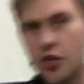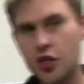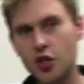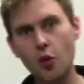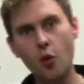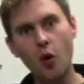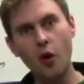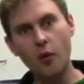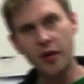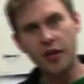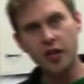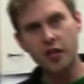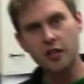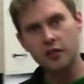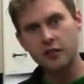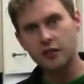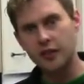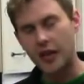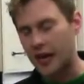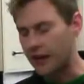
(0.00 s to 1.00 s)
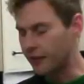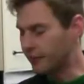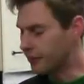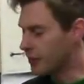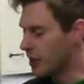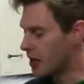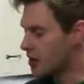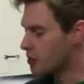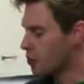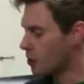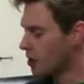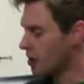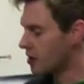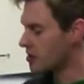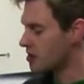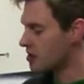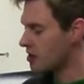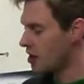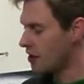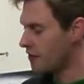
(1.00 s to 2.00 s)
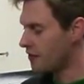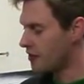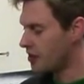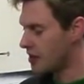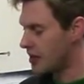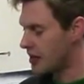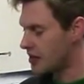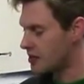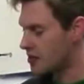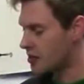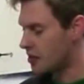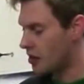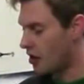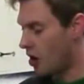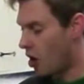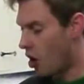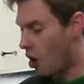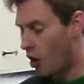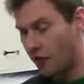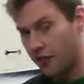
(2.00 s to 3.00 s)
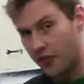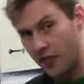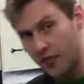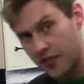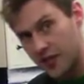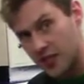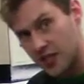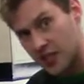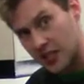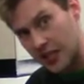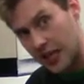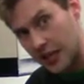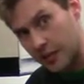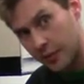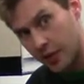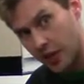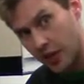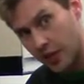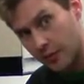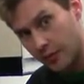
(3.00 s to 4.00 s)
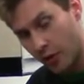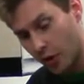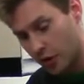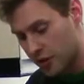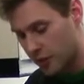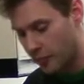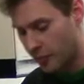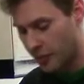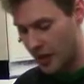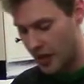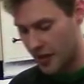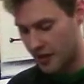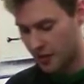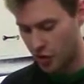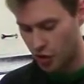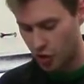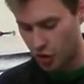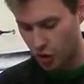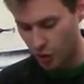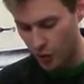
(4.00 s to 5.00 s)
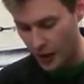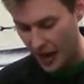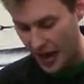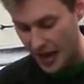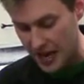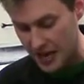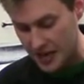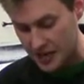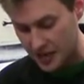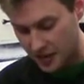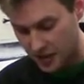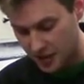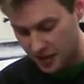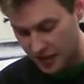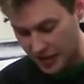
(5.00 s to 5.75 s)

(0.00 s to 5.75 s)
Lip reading: So what we're going to do now is we're going to siphon this off of the sediment in the bottom into a